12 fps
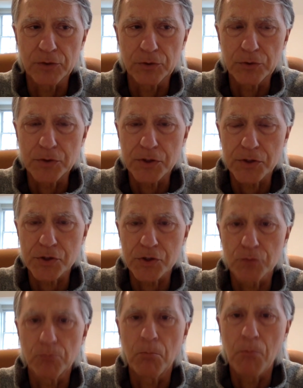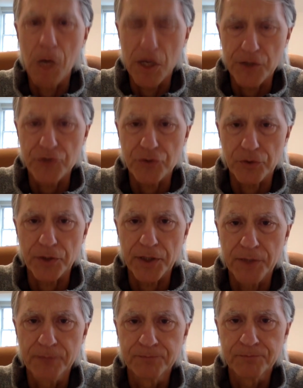glucose monitoring,
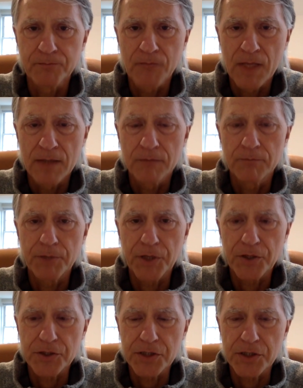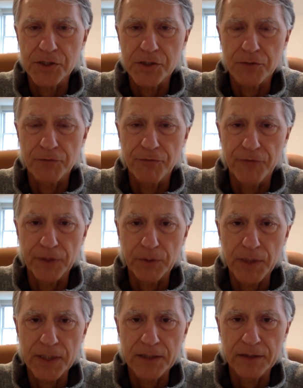because it's so
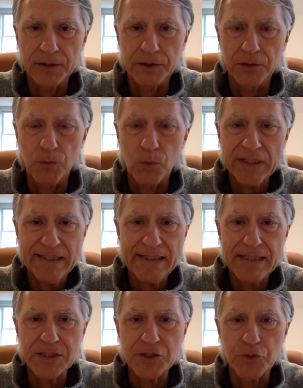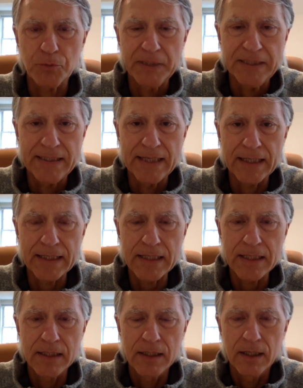very clear what needs to be done
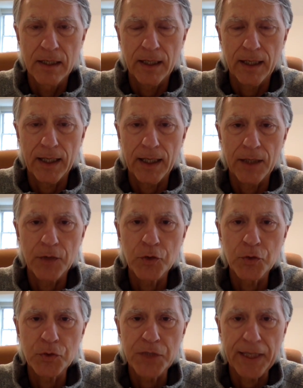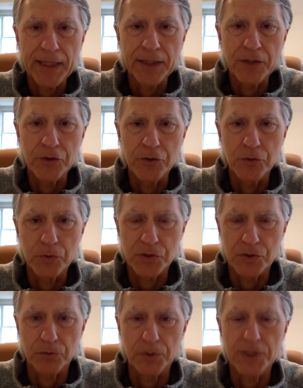and who the end
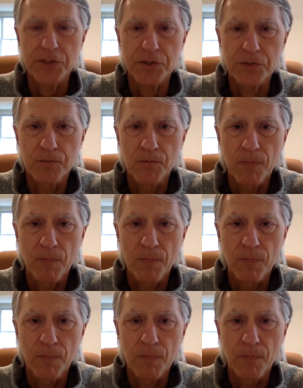user is.